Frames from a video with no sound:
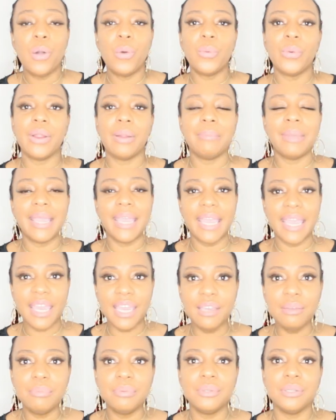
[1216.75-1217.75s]
where I'm
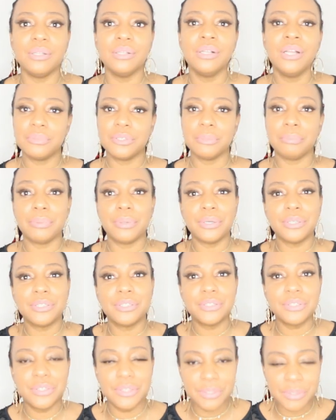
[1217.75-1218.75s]
able to
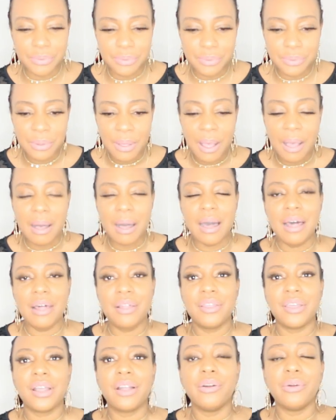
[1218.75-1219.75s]
pursue
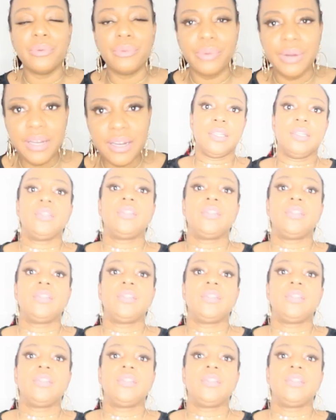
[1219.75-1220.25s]
the career.